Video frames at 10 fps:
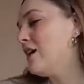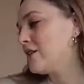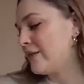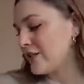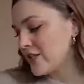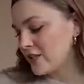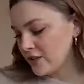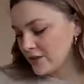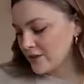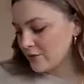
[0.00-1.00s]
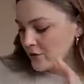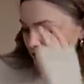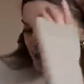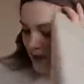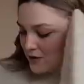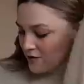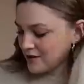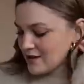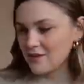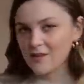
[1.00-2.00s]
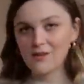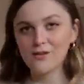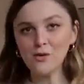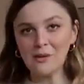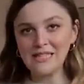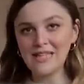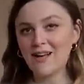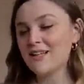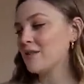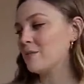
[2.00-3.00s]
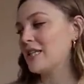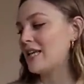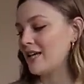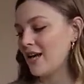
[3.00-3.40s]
So I've actually included a few accessories in the 20 items here.